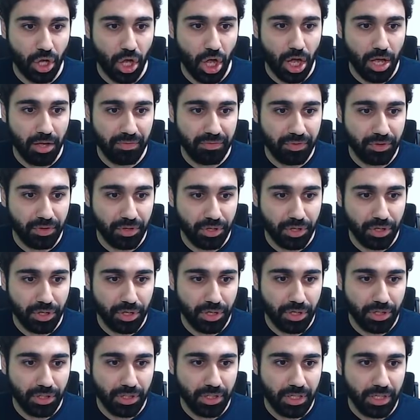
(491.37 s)

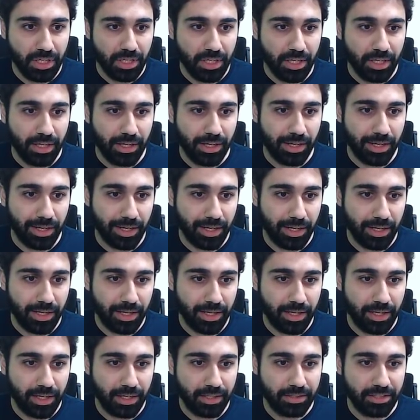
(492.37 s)
offer.
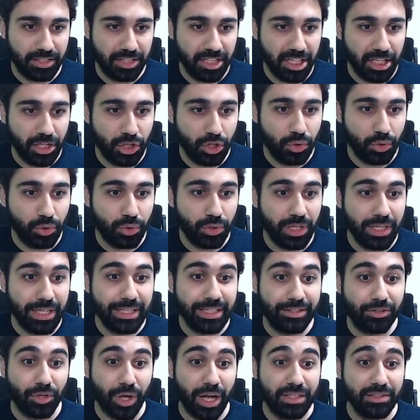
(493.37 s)
And here you
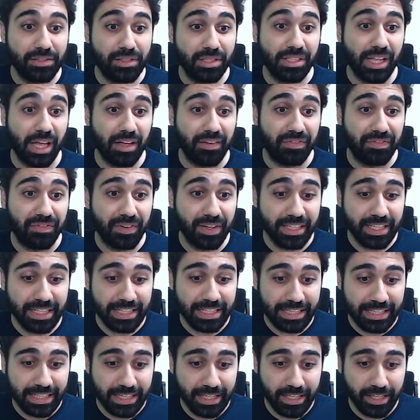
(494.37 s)
need to enter the
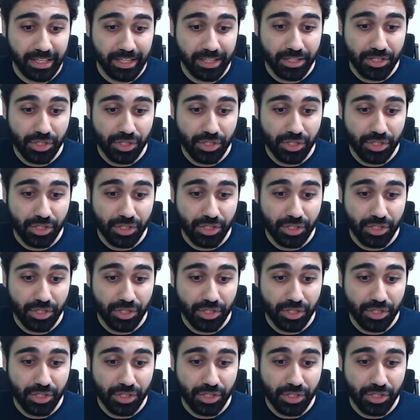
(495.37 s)
affiliate link.